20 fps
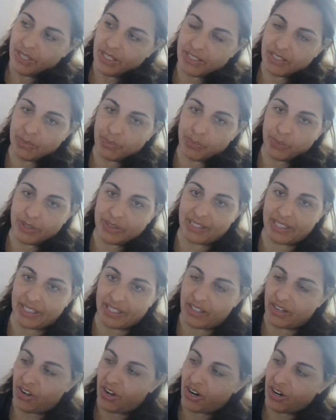to put the
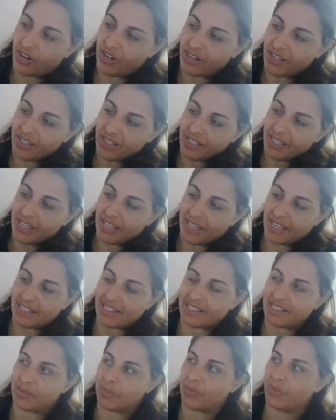kinara and
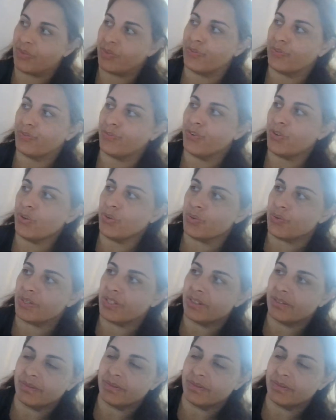some of the food.